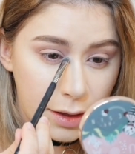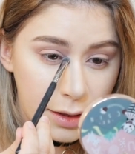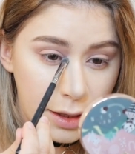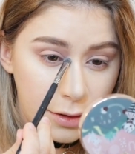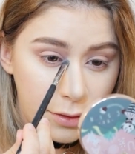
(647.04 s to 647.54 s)

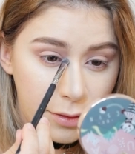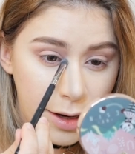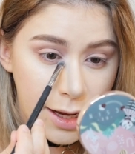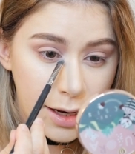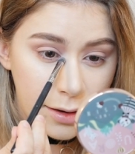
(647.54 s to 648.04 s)
And then
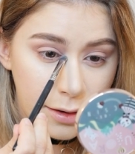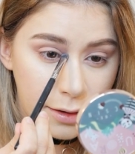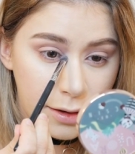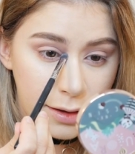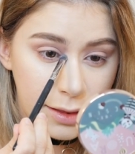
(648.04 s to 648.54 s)
right
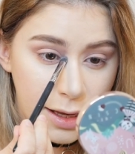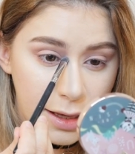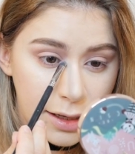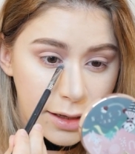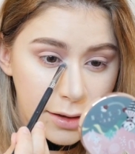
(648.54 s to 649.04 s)
on
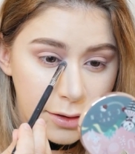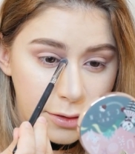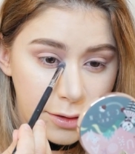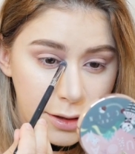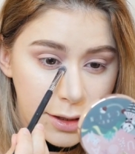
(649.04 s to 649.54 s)
that inner
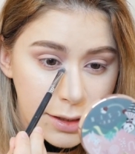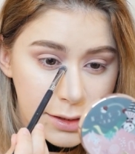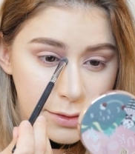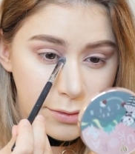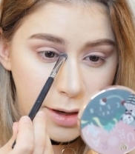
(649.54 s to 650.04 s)
corner
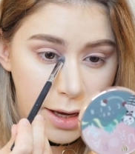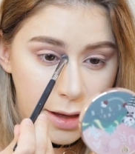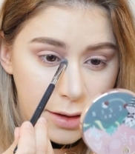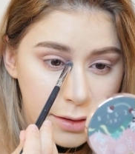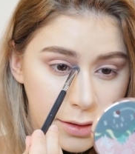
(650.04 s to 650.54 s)
as
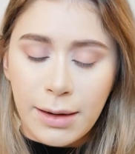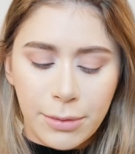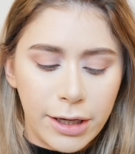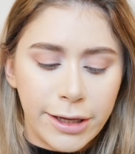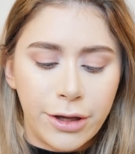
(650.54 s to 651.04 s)
well. Then
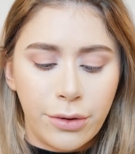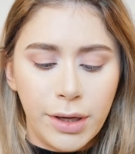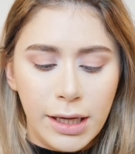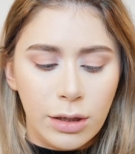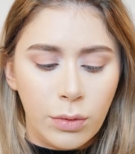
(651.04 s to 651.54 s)
I'm going to go
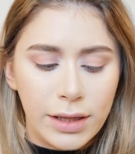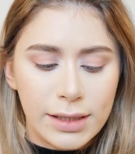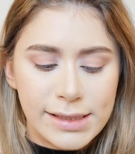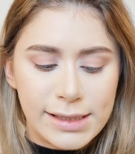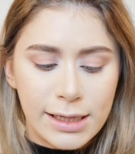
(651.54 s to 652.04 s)
in
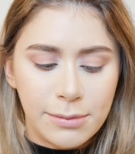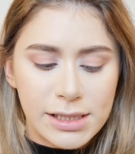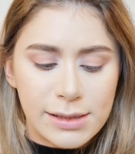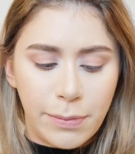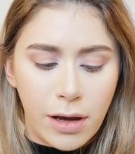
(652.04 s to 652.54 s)
with
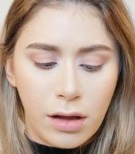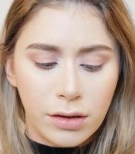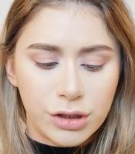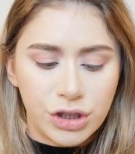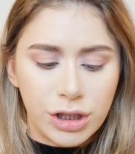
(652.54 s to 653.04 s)
Sigma's
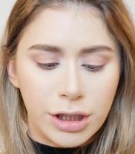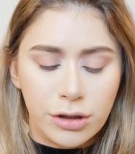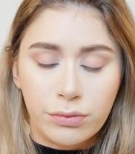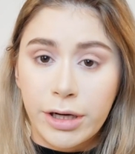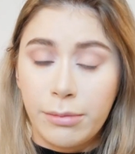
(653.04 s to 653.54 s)
Polished
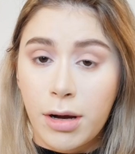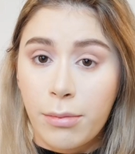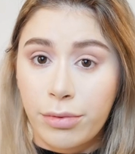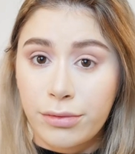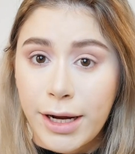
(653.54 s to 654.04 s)
Inner Rim
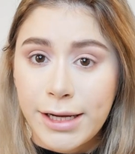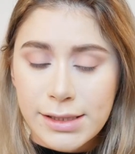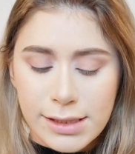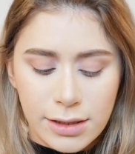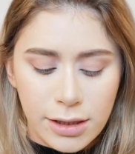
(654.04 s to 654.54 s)

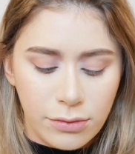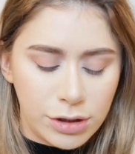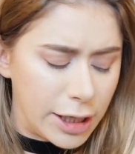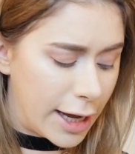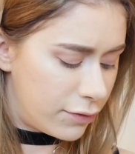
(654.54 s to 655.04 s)
Brightener,
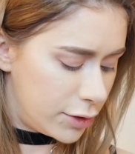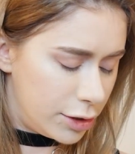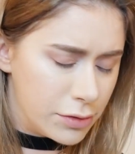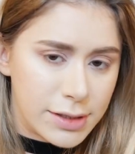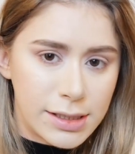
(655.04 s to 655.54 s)
which I haven't
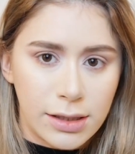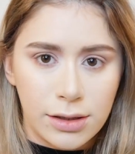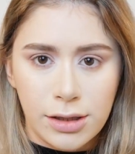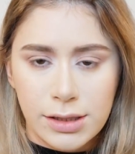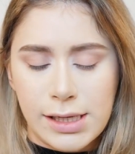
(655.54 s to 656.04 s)
used in a
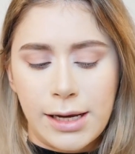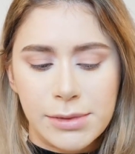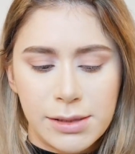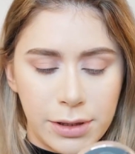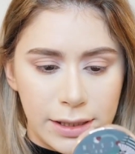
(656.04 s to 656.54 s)
long
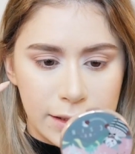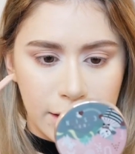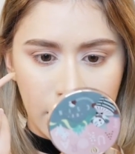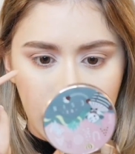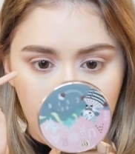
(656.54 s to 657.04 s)
time,
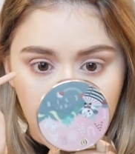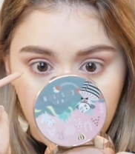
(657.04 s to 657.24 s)
surprisingly.